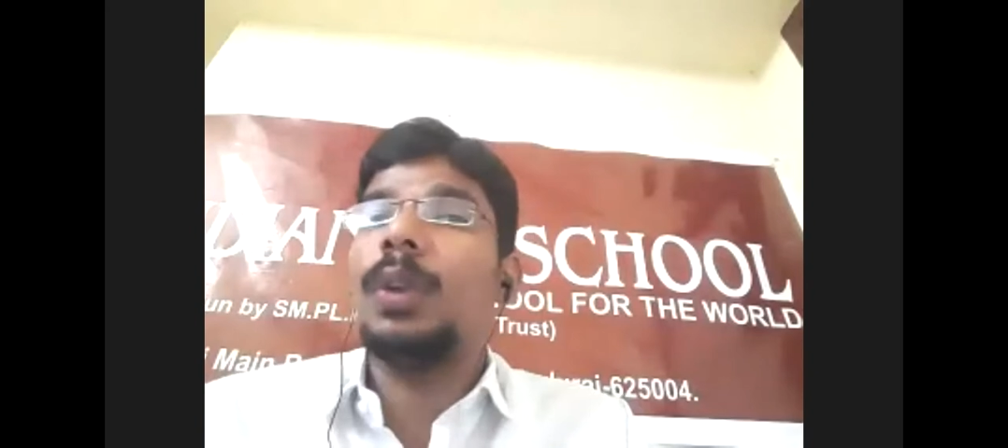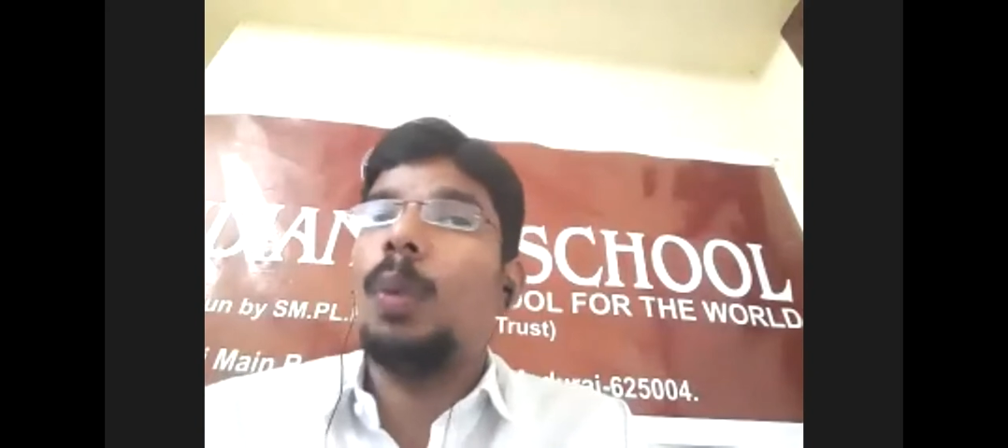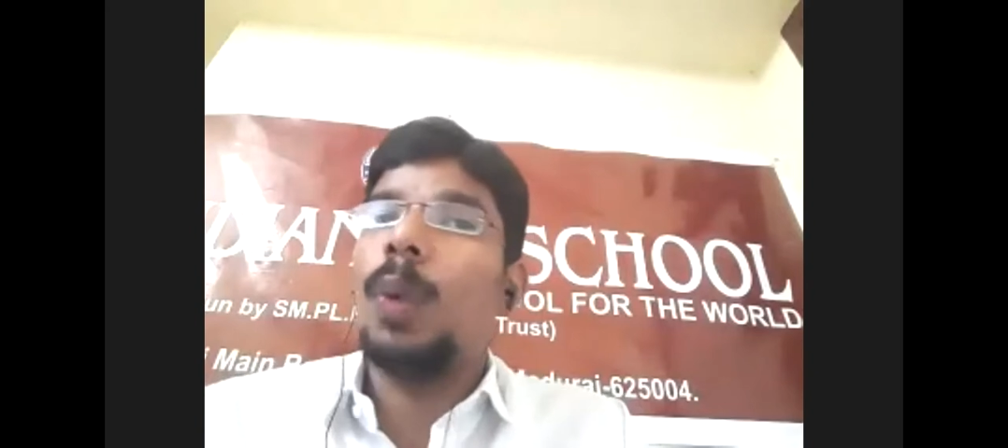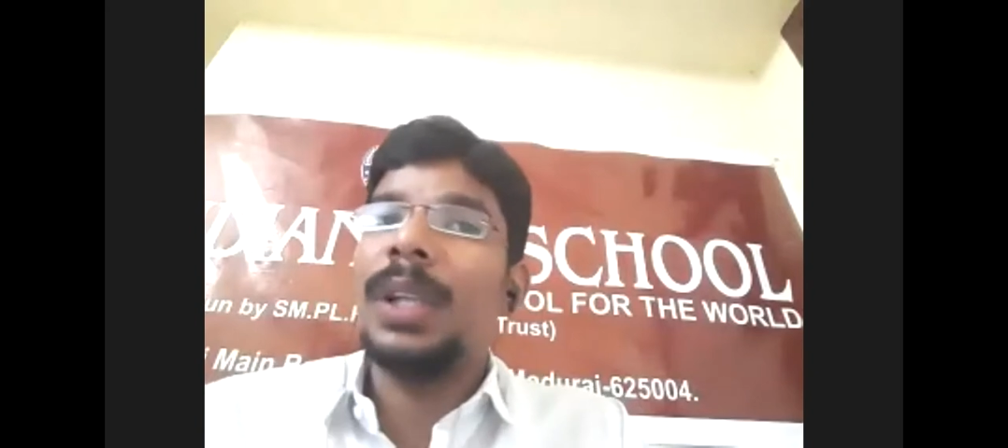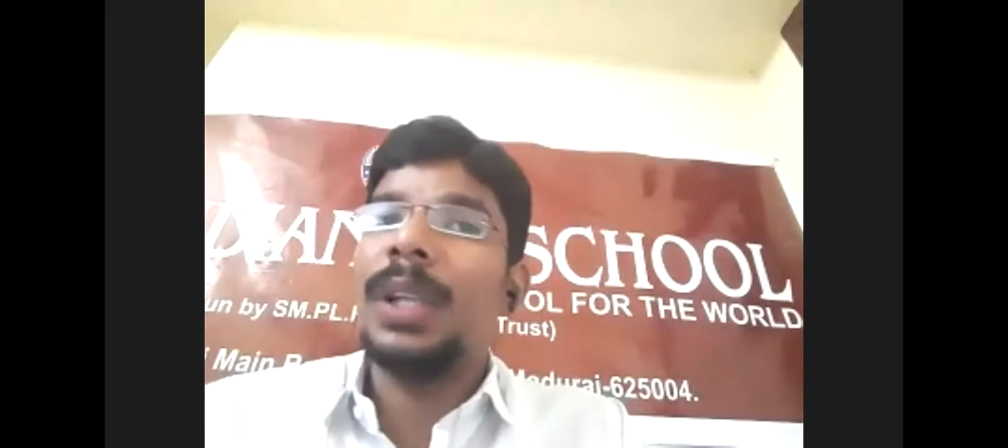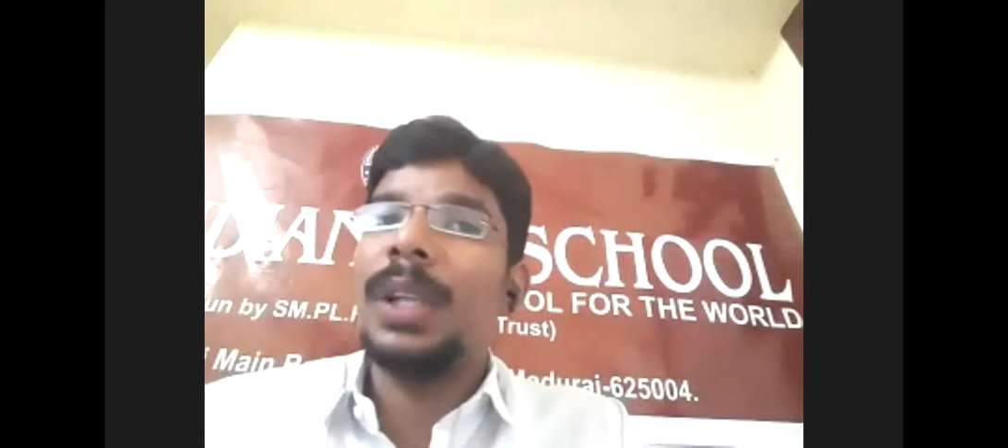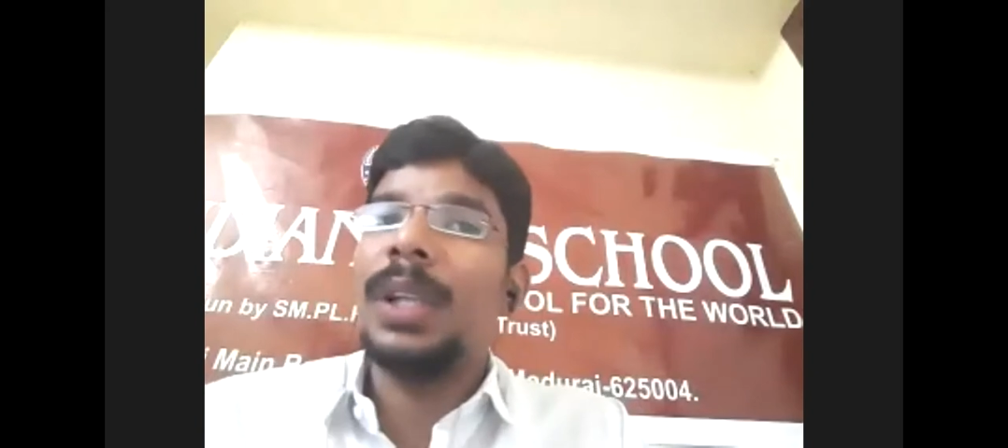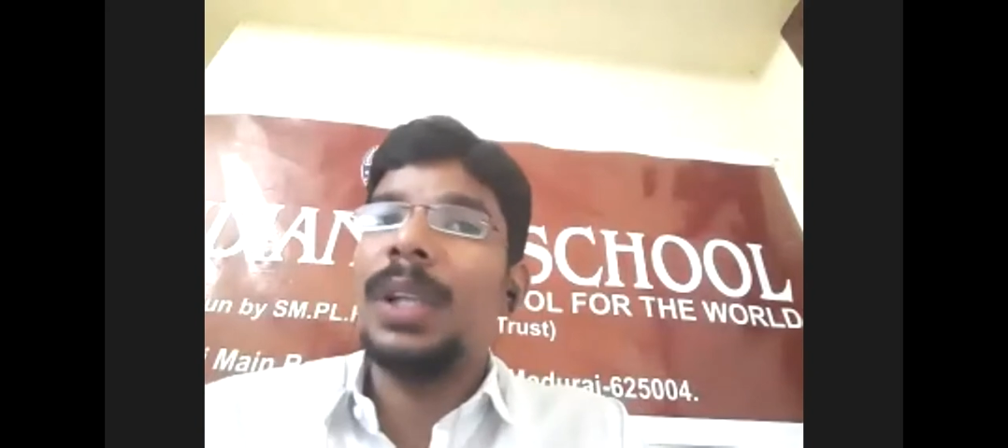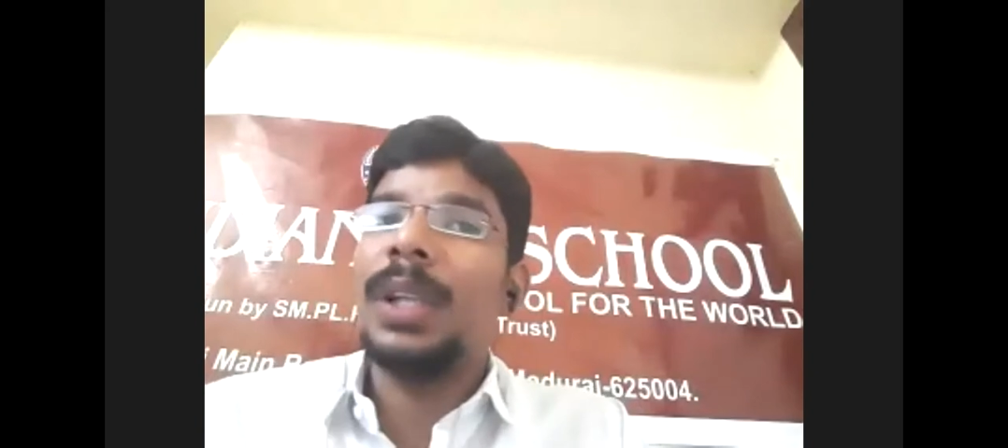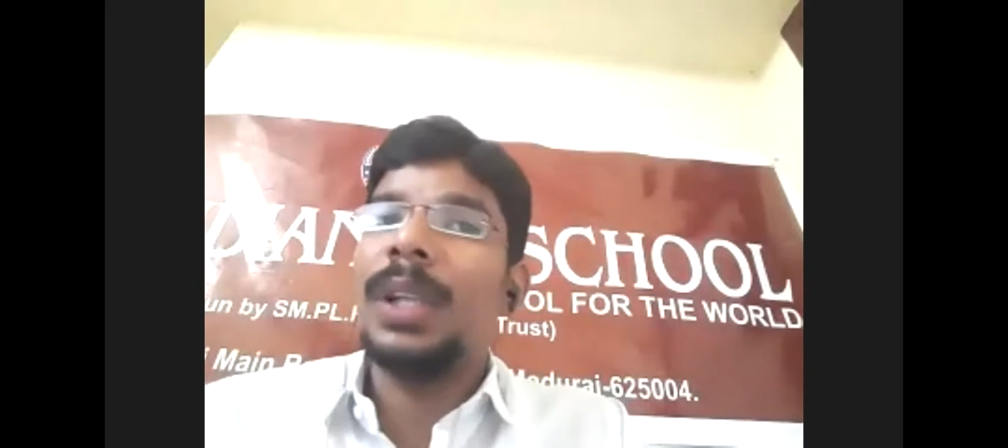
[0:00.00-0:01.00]
So once the
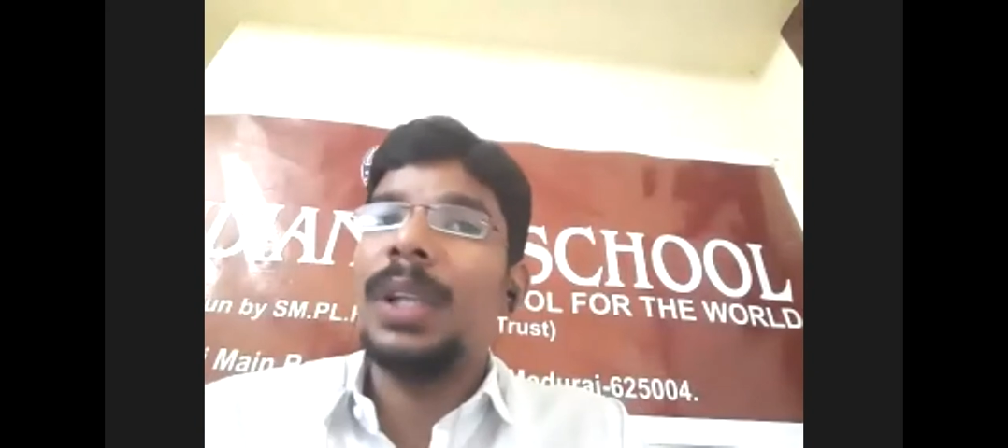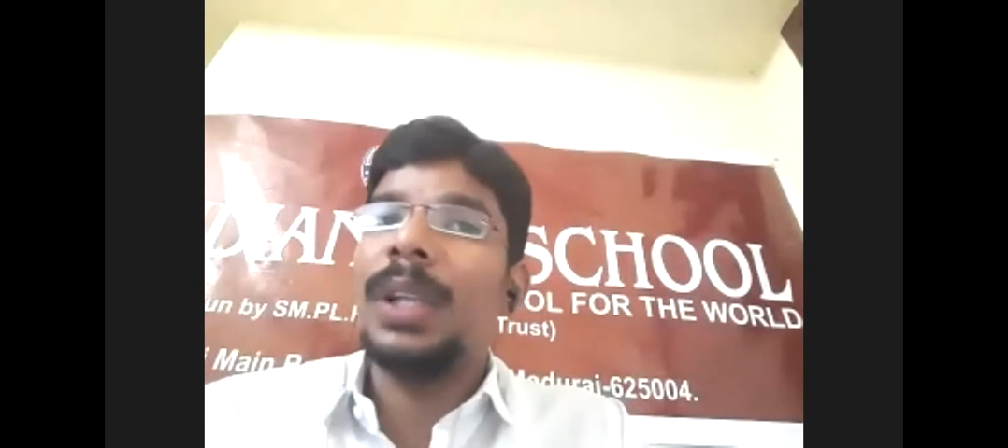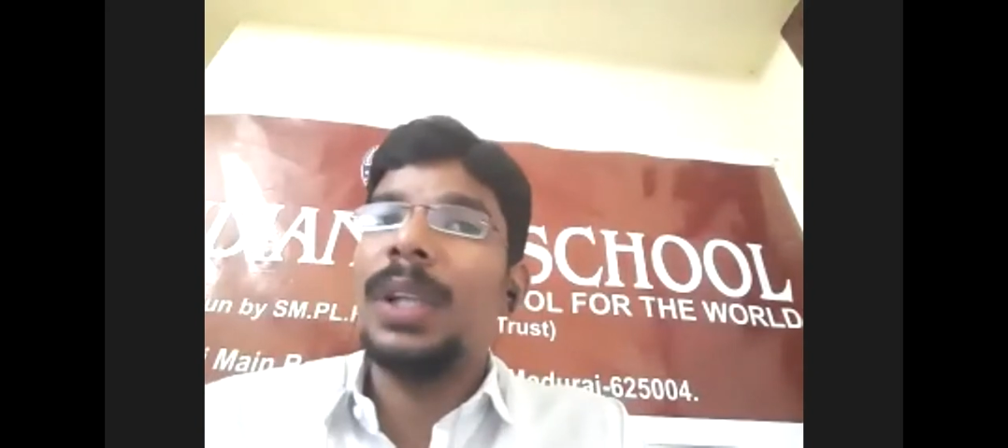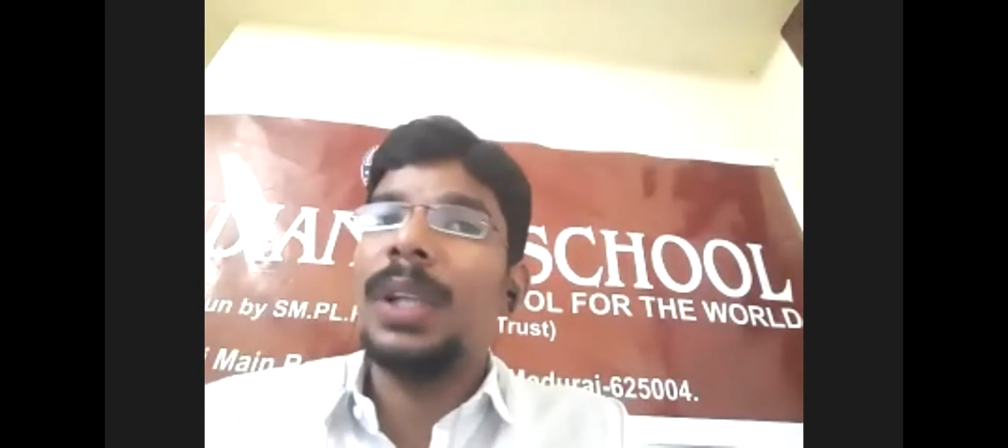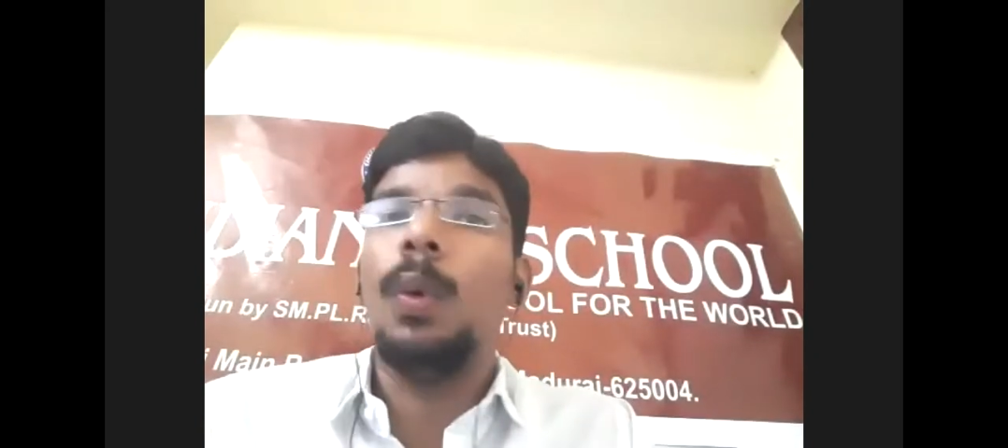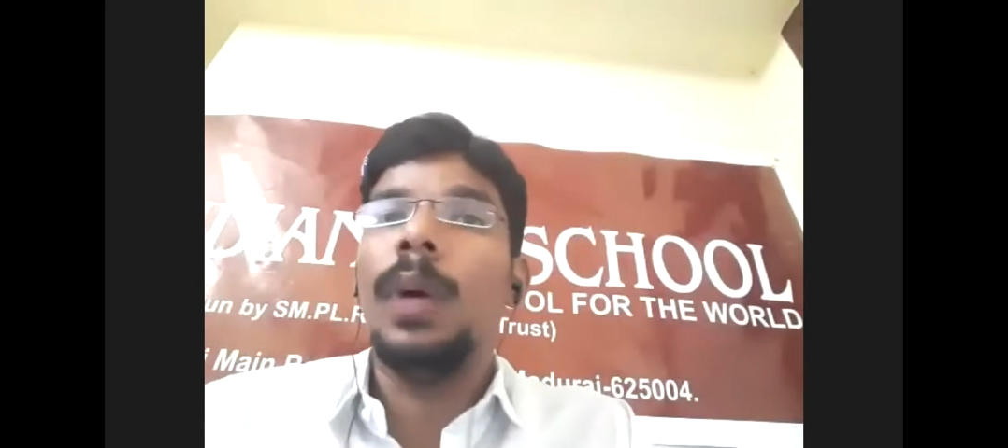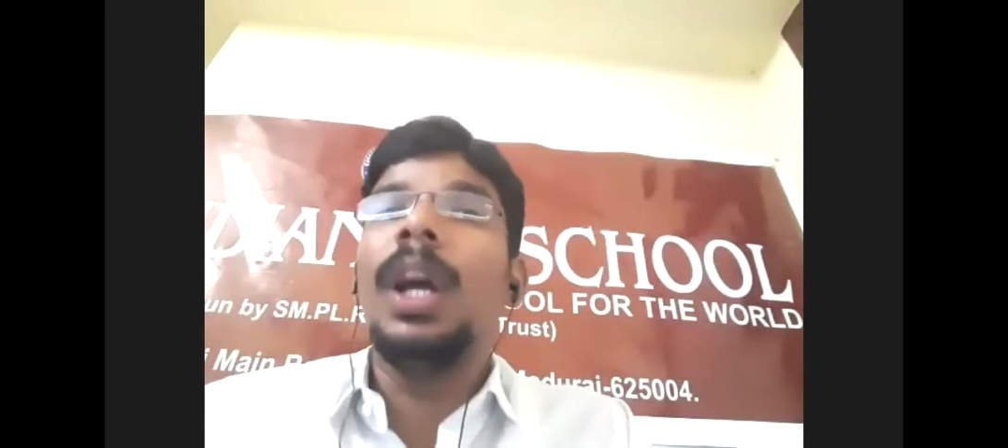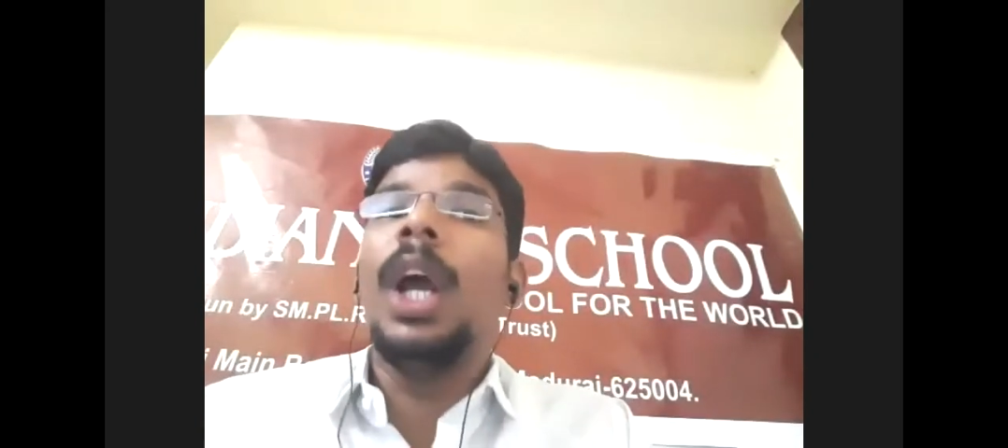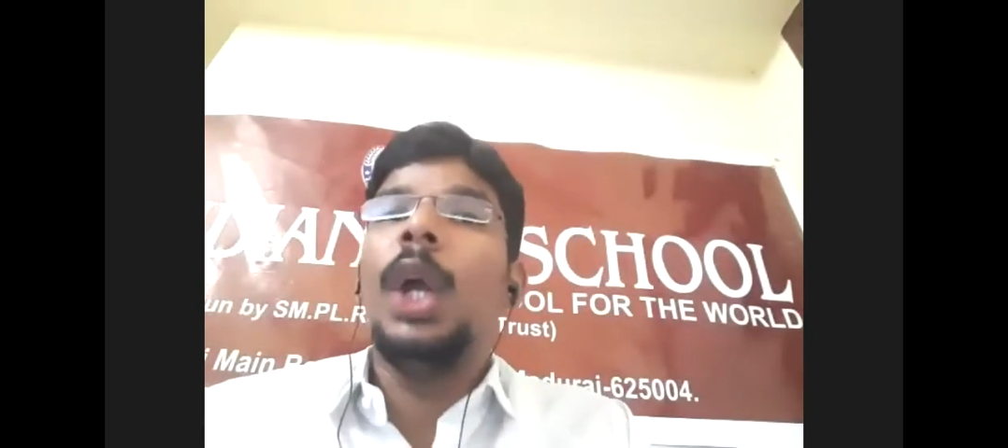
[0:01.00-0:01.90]
video gets over,